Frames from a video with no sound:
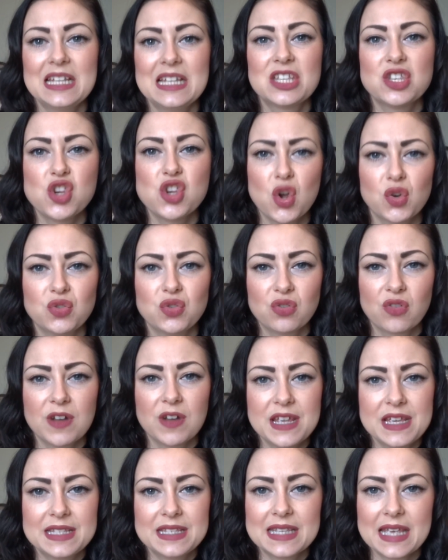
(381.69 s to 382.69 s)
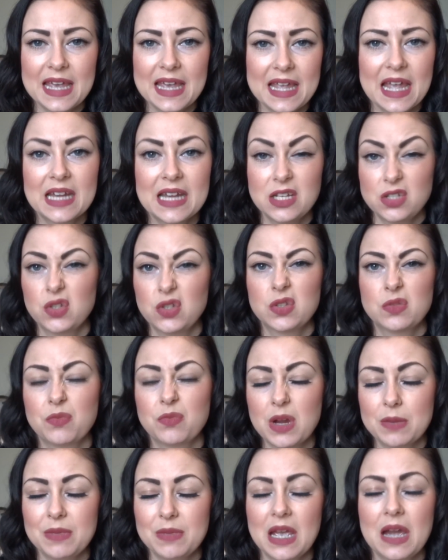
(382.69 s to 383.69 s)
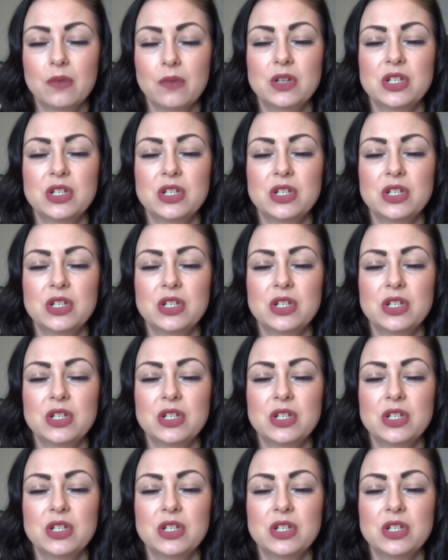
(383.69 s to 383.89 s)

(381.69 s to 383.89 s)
it's non-greasy, and it doesn't break me out,